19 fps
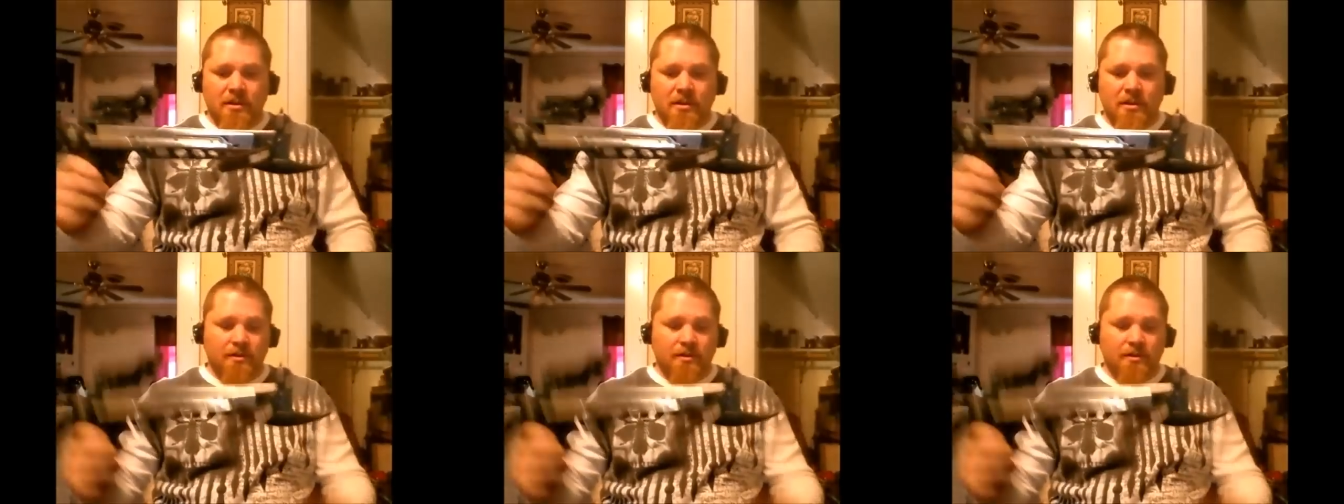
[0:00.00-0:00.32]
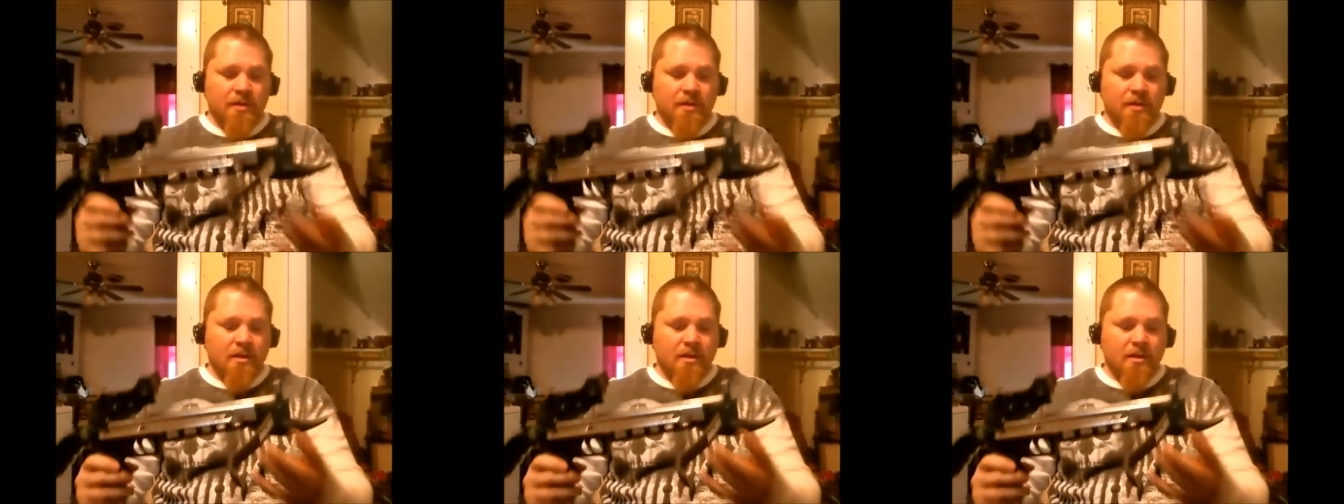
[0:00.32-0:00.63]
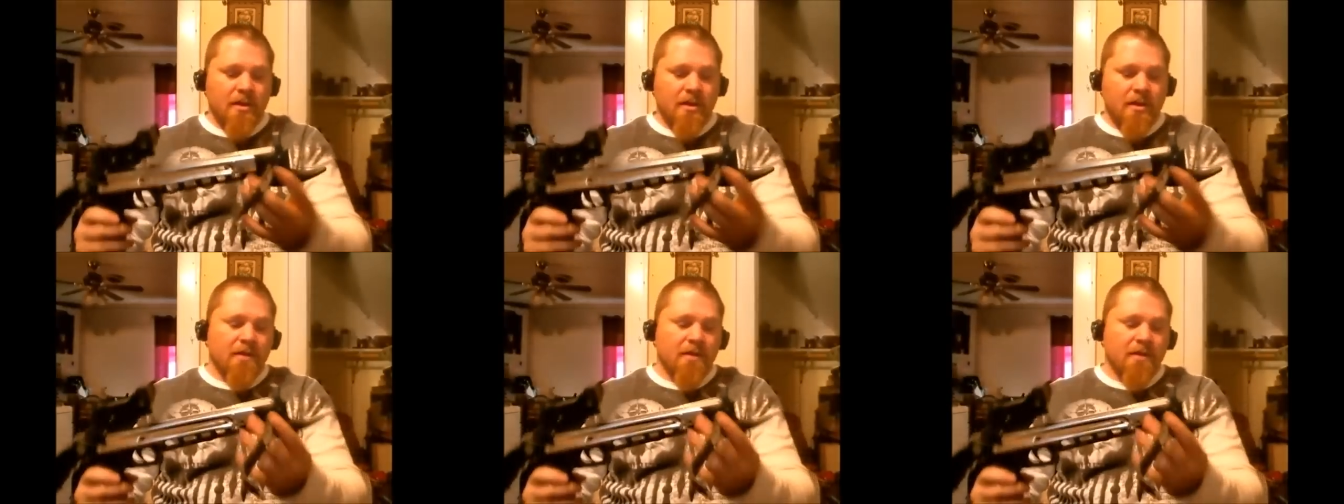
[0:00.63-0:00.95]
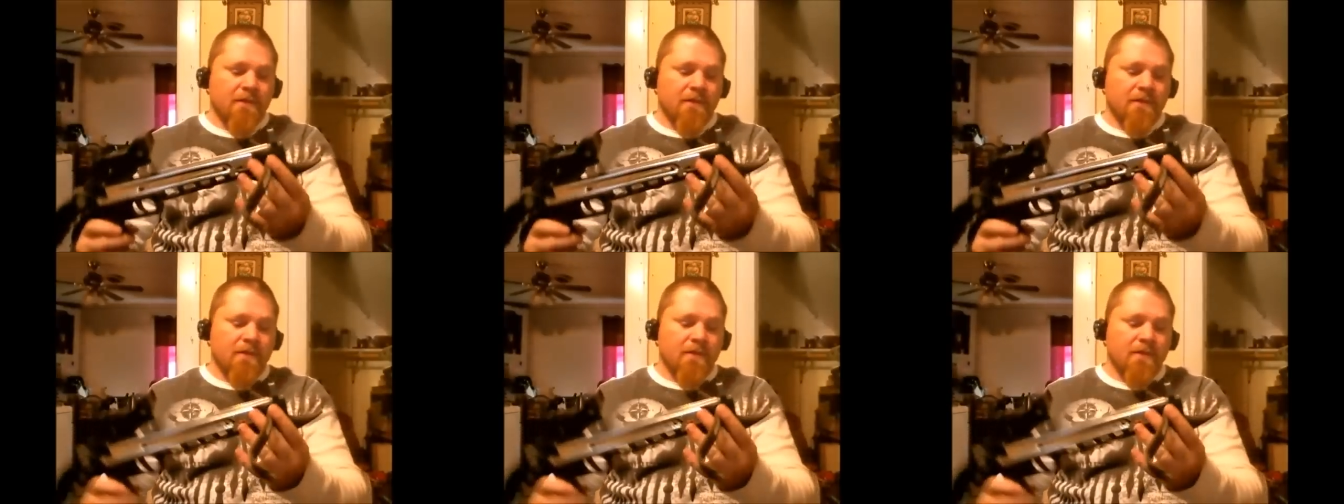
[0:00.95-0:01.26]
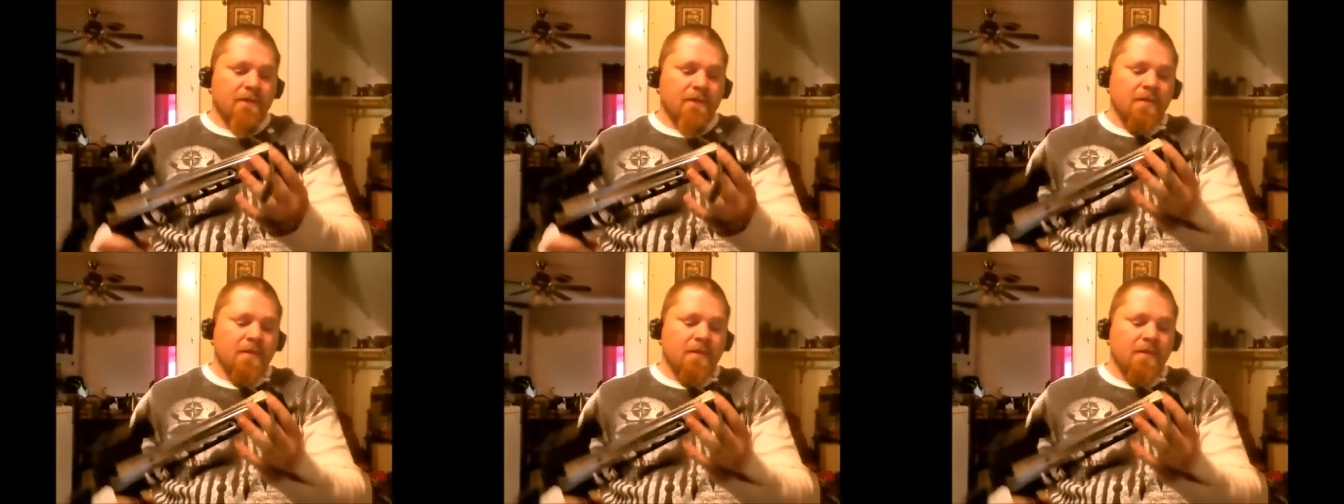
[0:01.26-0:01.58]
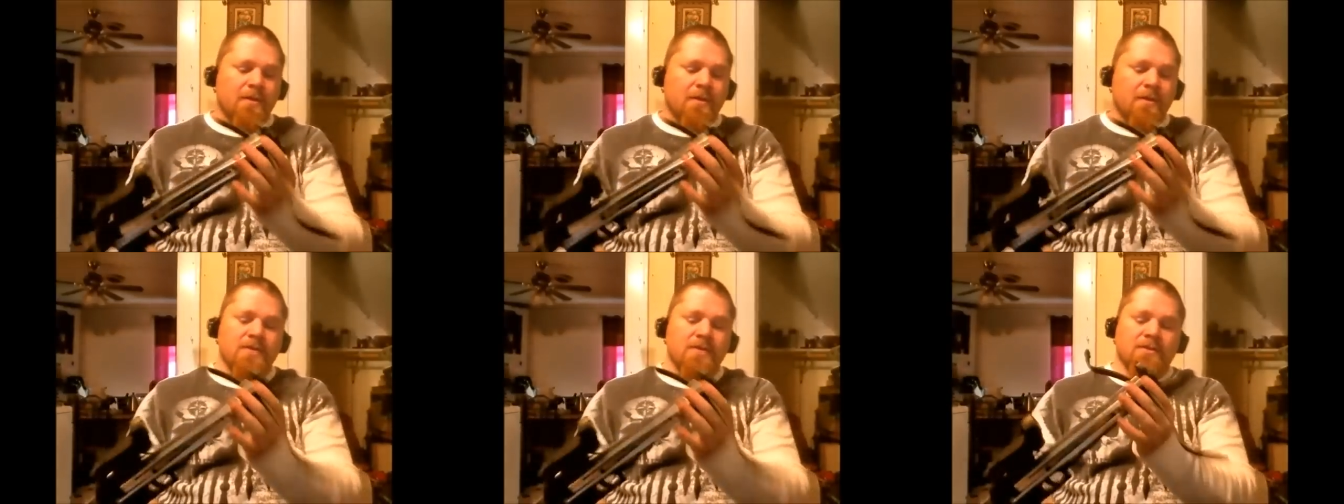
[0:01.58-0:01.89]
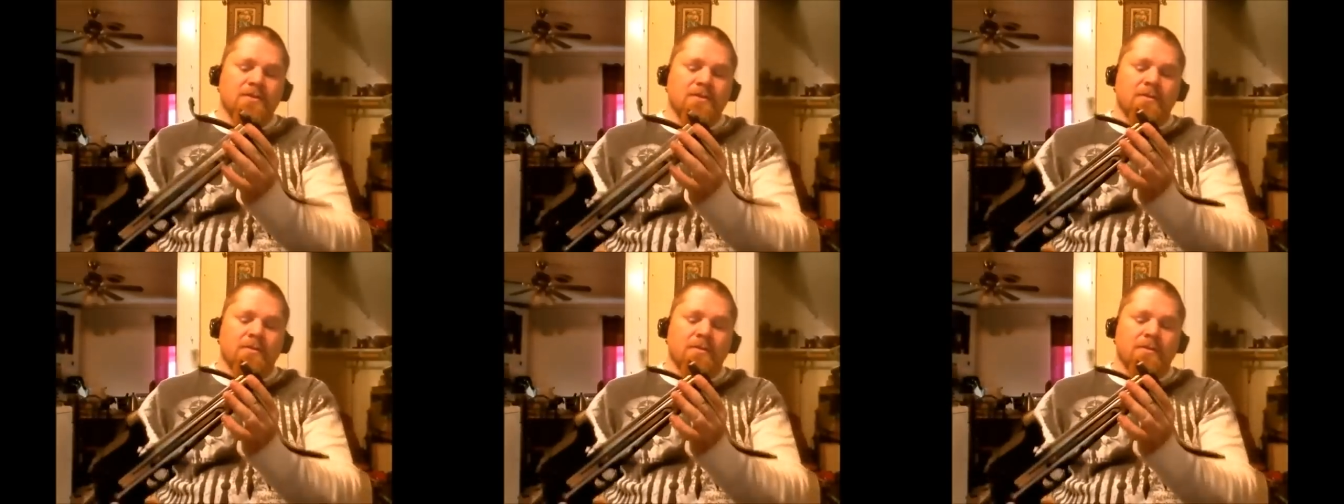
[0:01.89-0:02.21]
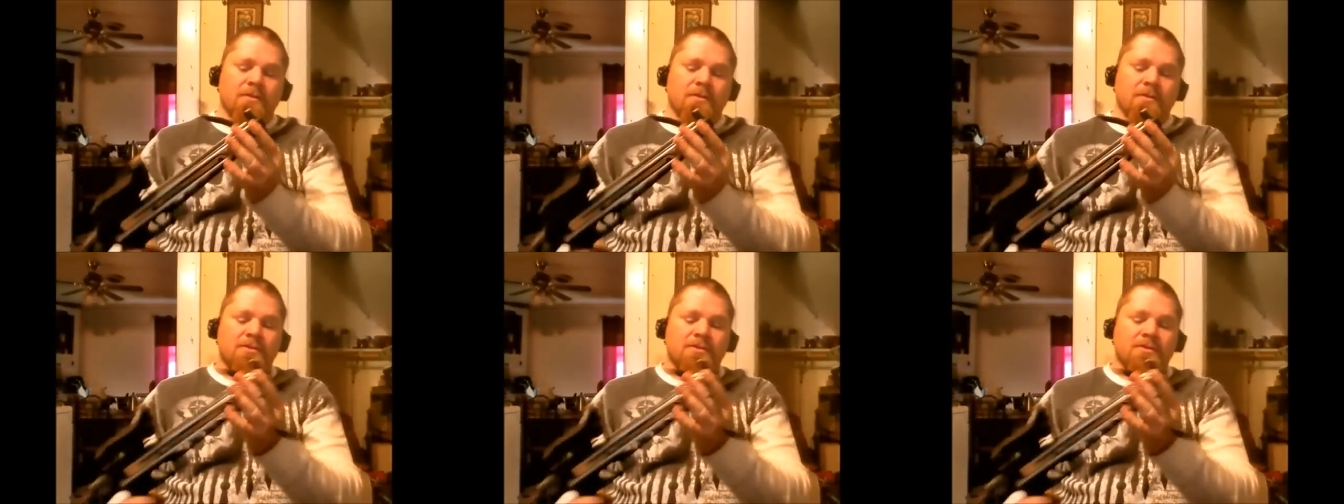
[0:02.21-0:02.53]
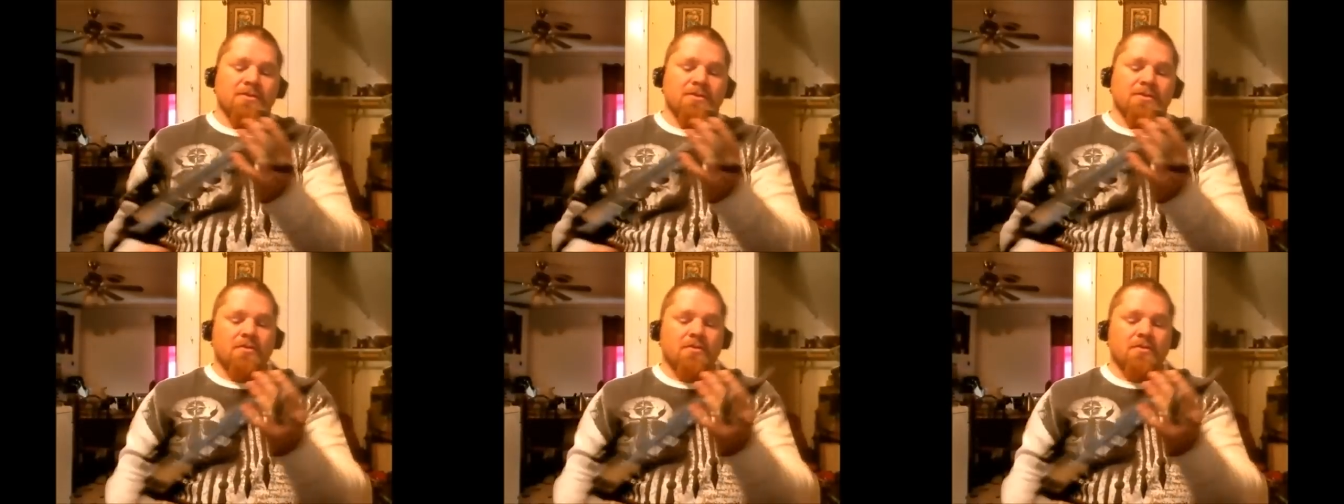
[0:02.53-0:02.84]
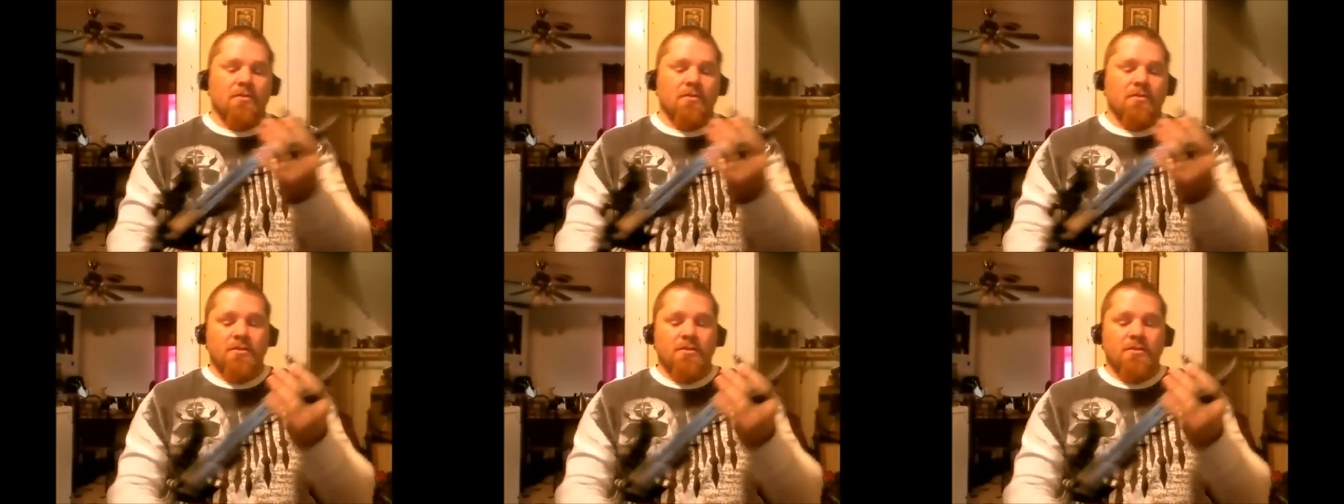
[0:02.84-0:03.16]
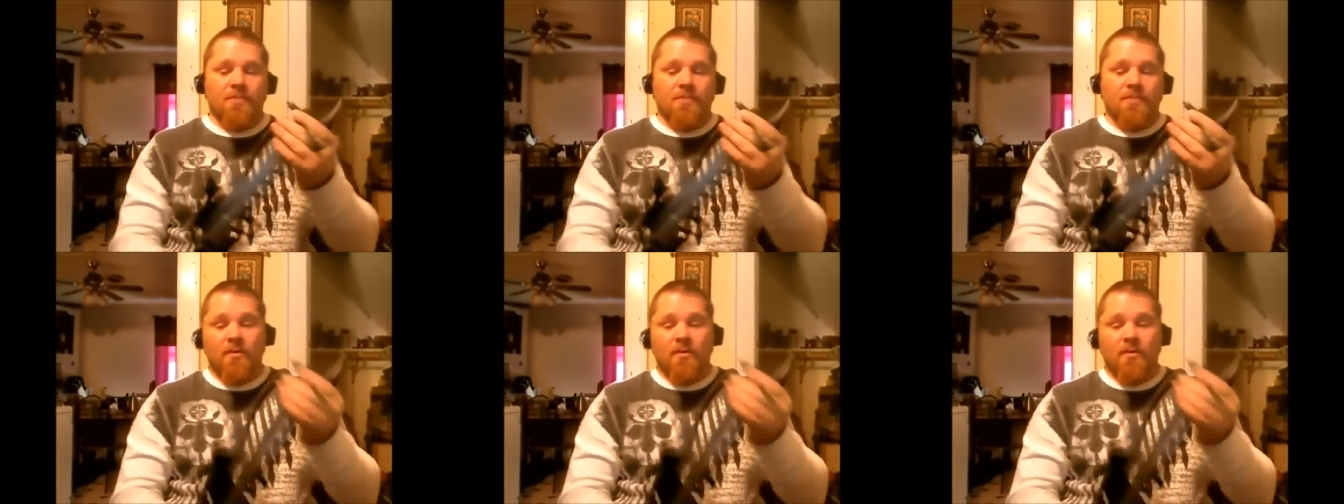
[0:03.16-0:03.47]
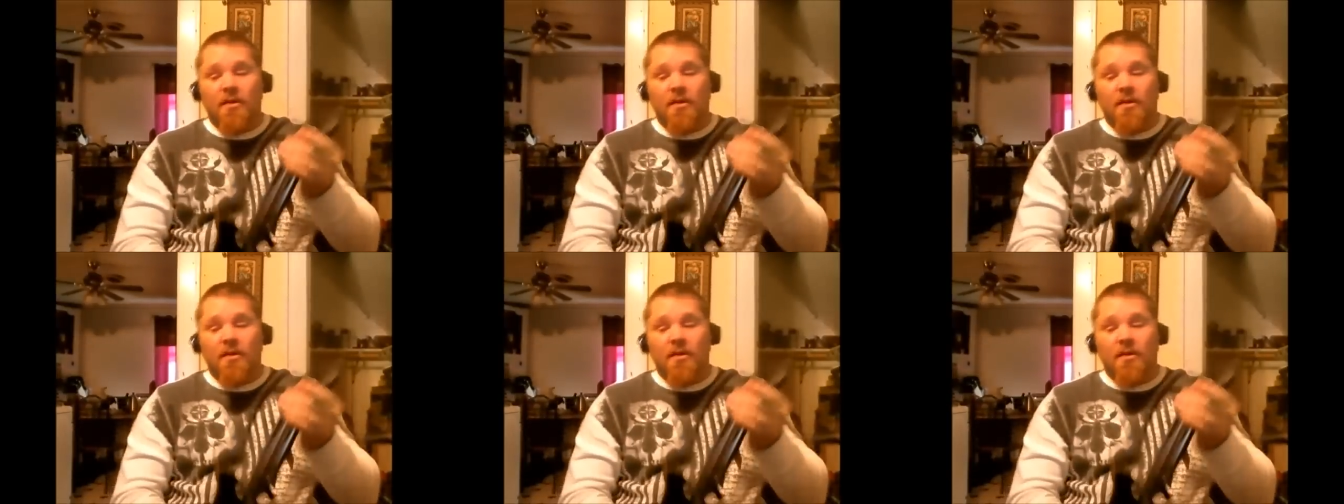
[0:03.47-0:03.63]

You now have a fiberglass limb on your NC Star crossbow.